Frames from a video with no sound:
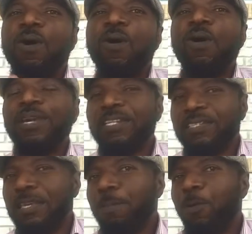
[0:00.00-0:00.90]
or in the
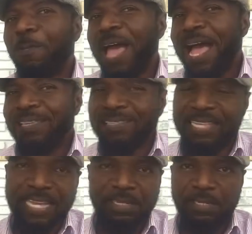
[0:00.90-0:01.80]
simple past
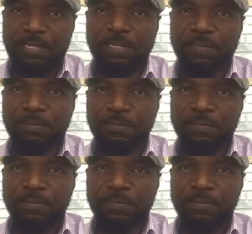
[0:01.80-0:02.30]
tenses.